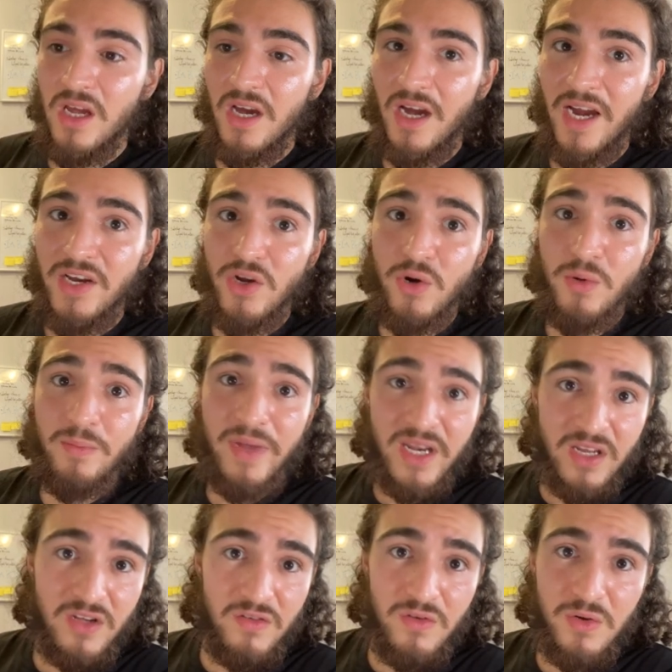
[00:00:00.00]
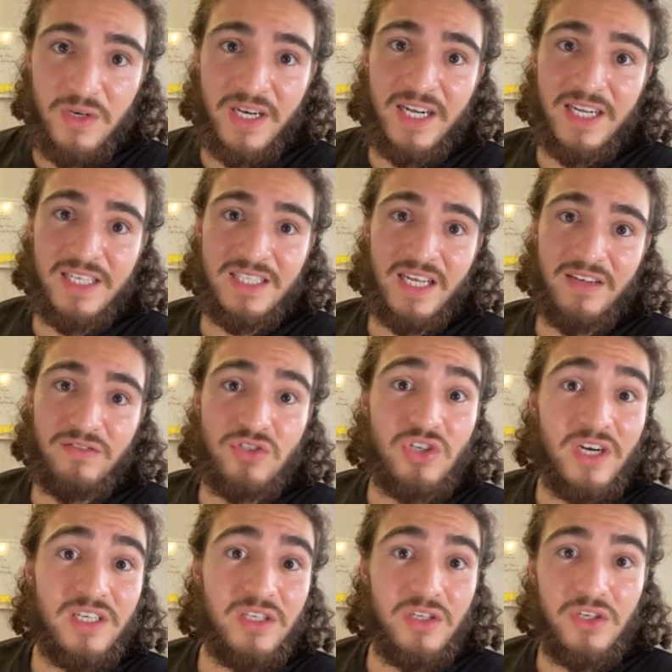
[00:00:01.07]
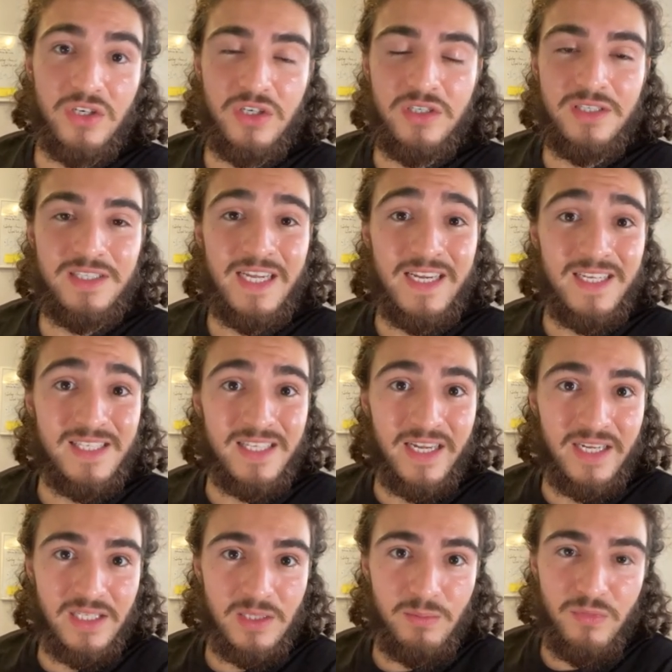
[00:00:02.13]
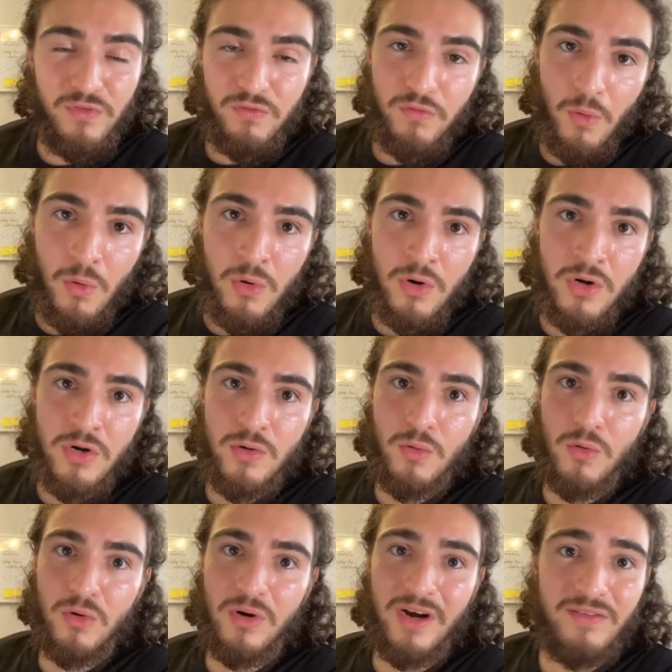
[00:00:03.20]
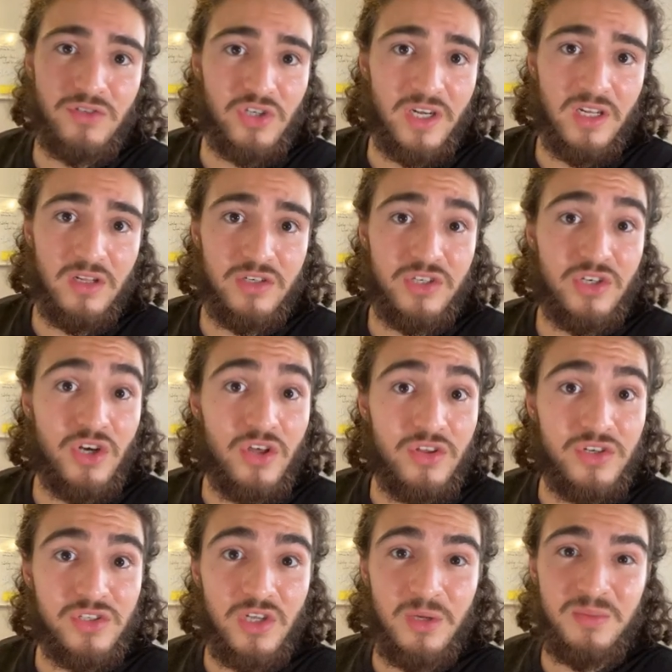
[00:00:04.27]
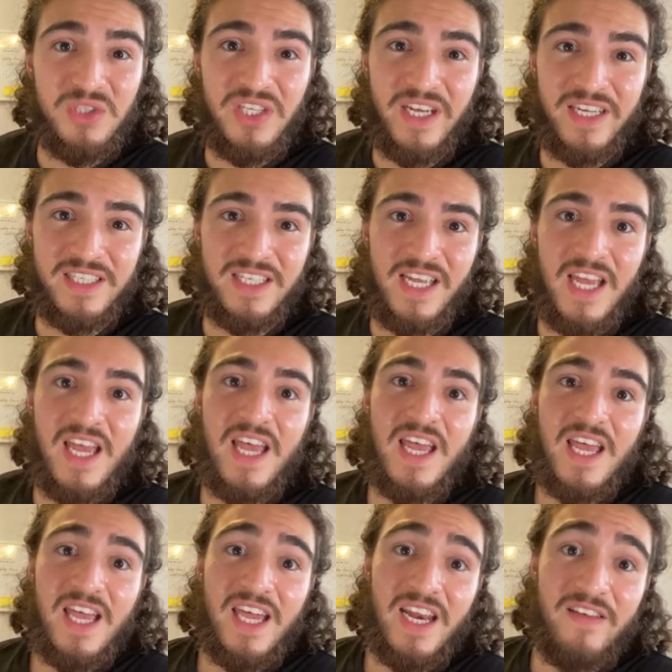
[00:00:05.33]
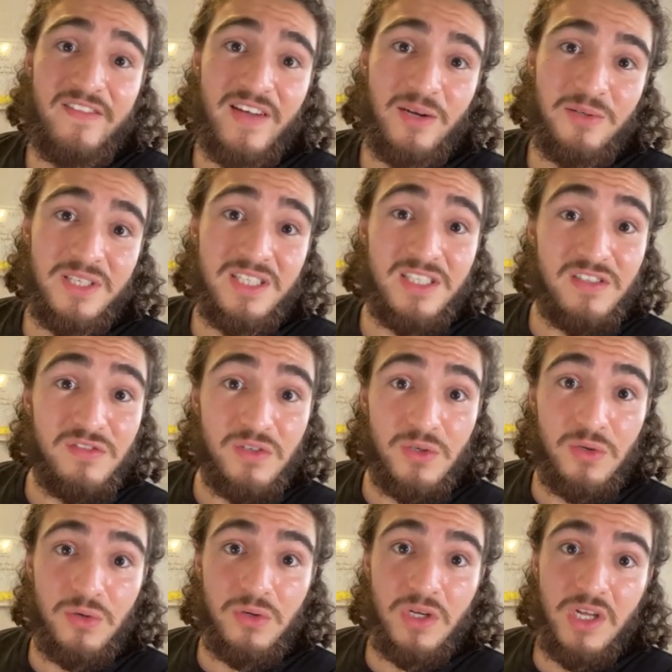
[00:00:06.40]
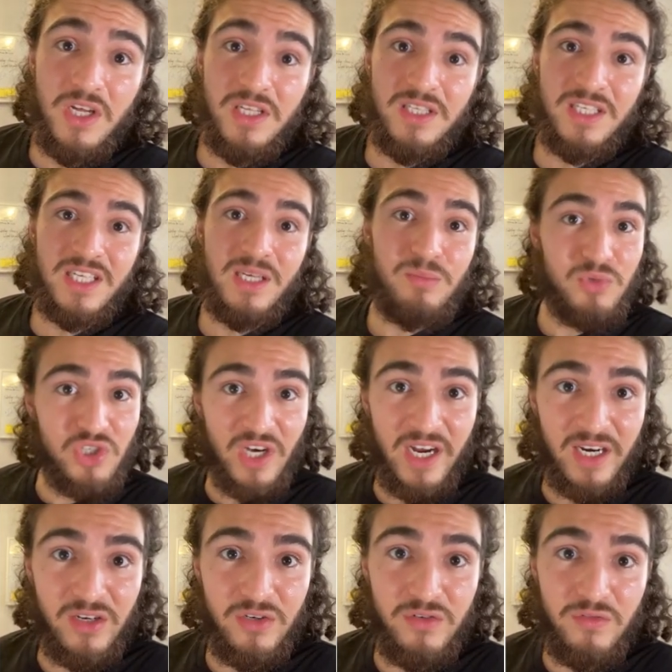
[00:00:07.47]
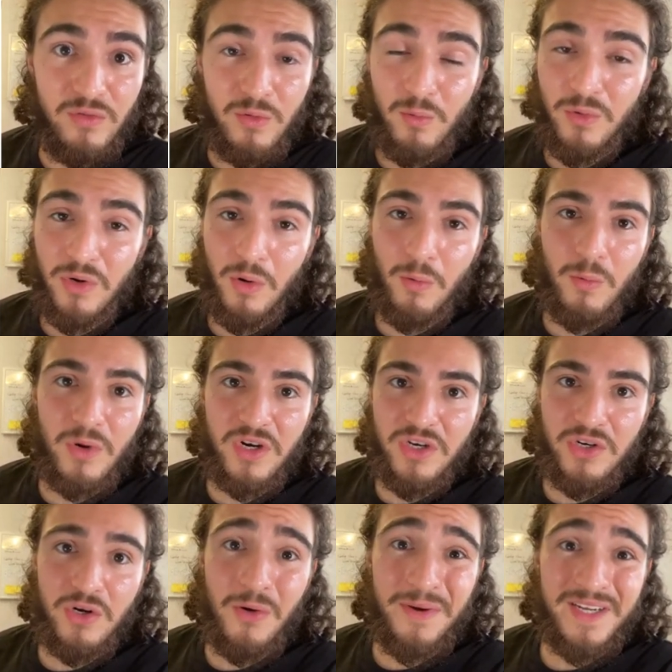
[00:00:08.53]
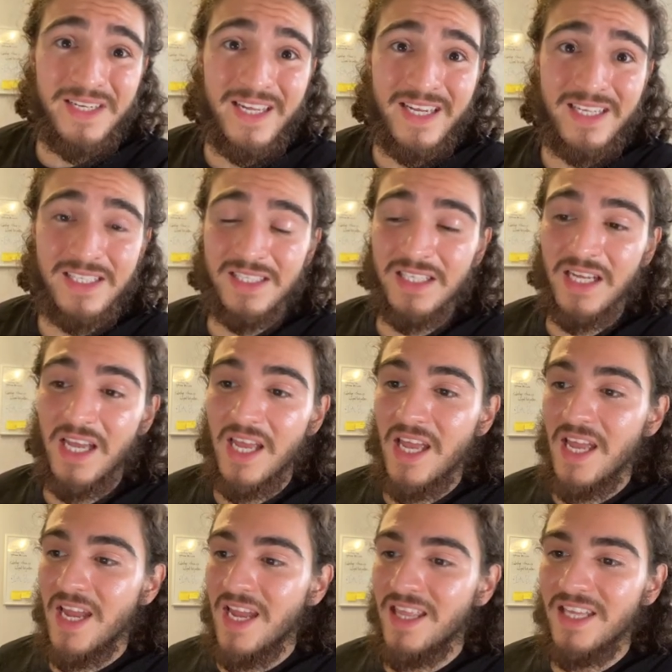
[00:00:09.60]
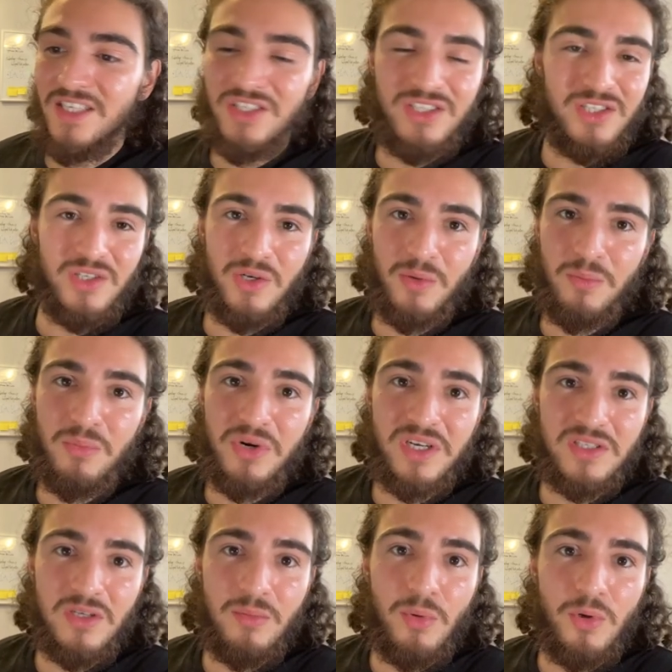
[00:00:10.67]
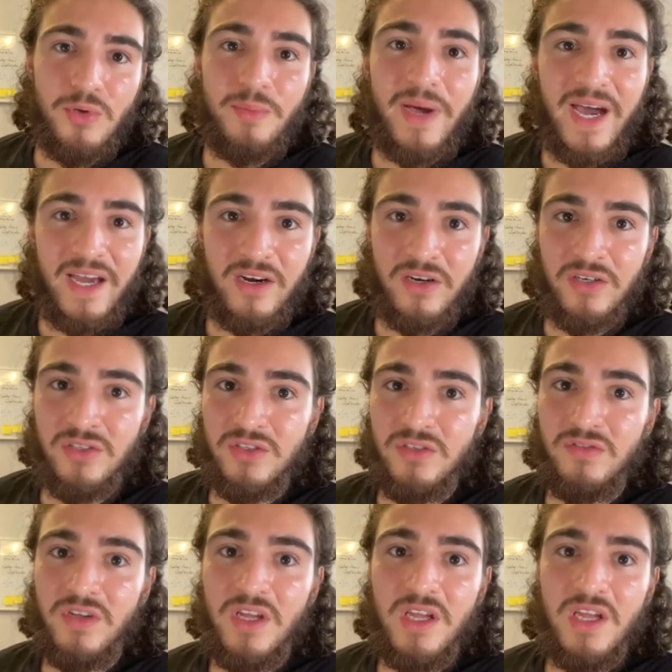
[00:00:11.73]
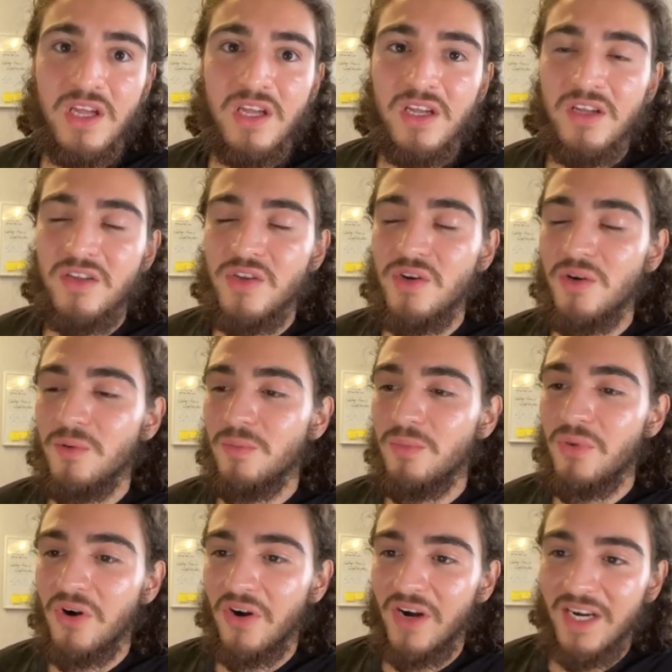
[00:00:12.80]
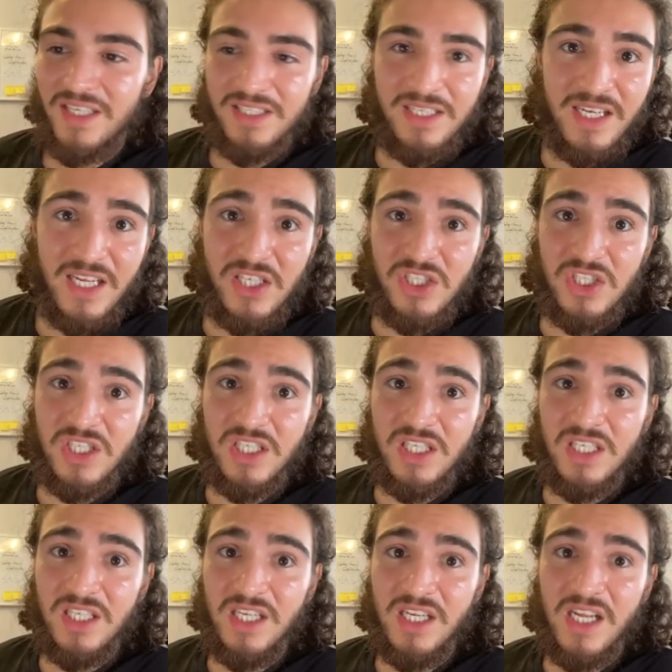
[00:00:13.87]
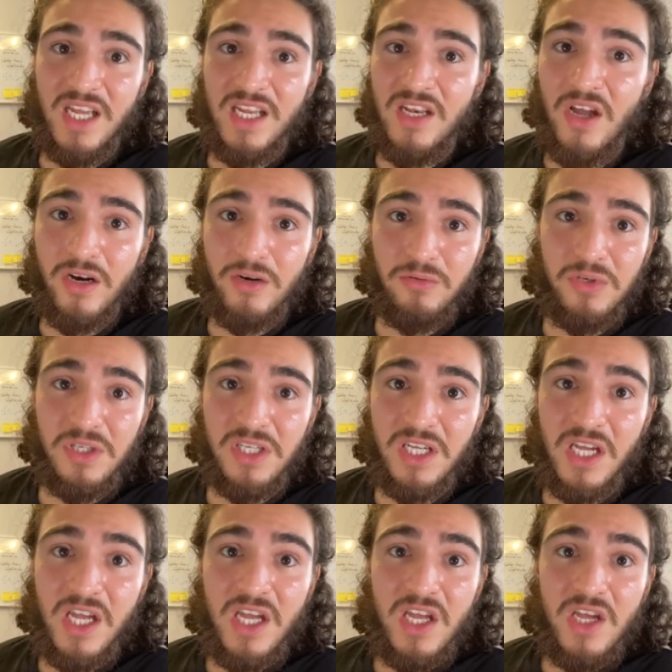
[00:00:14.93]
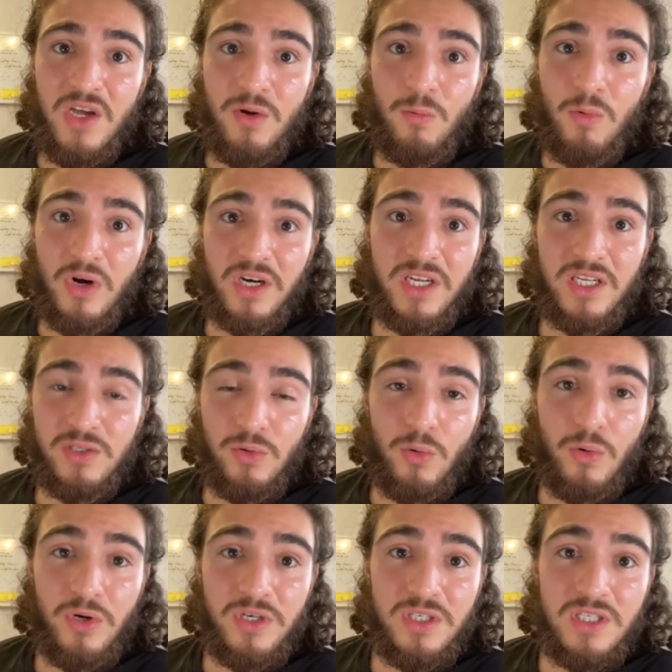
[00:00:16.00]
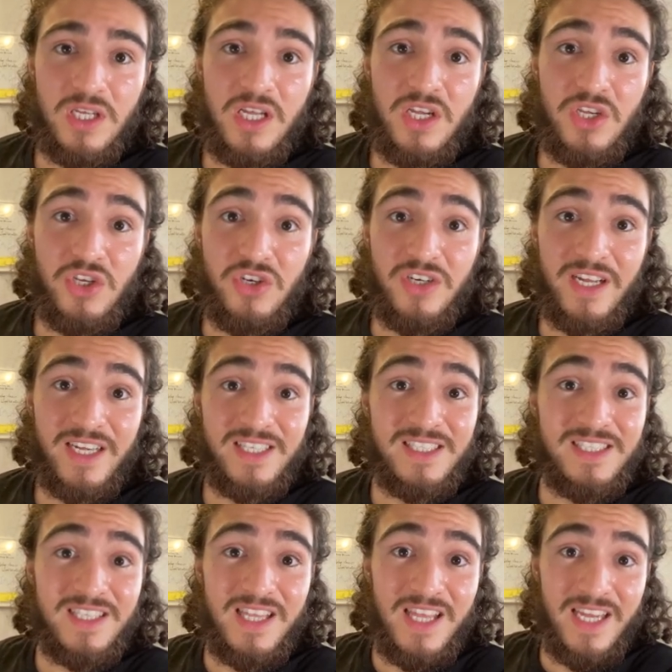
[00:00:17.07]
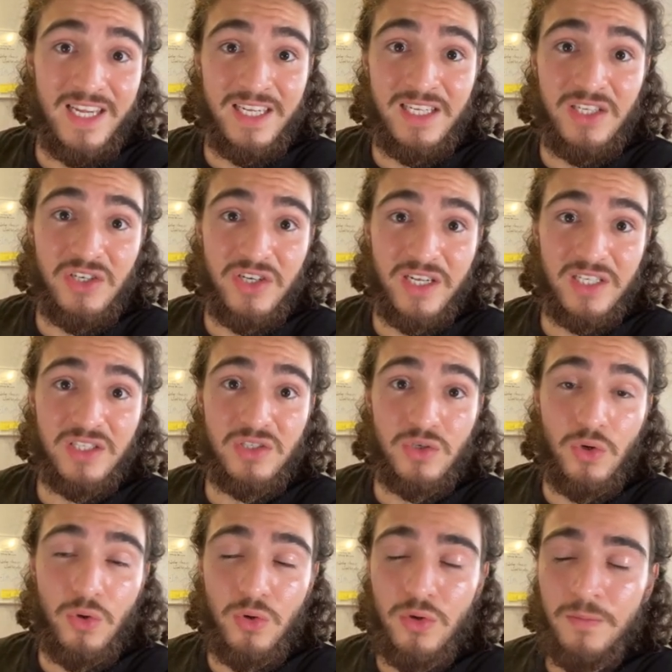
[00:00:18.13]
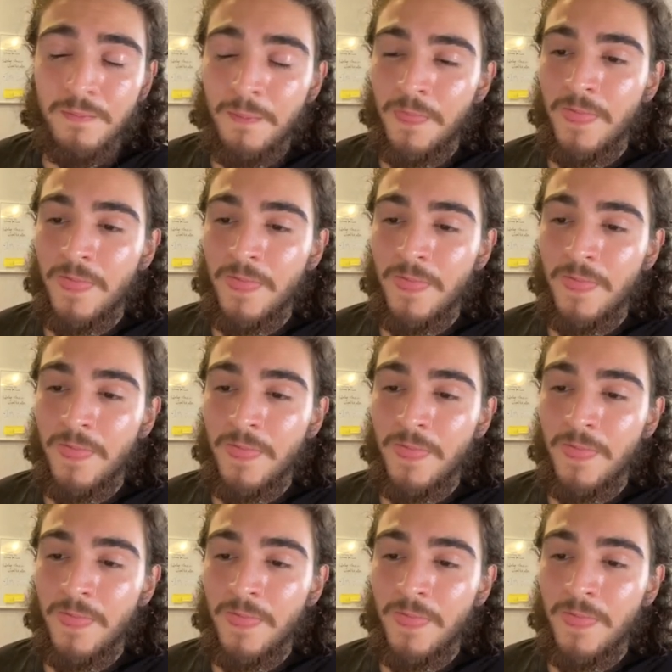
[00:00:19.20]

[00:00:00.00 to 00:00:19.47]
I know many of you guys have tried to learn data science before or have tried to learn another subject and have found it difficult to keep track of where you're going next, and that just brings up old patterns of procrastination and really working towards your next thing, your next goal.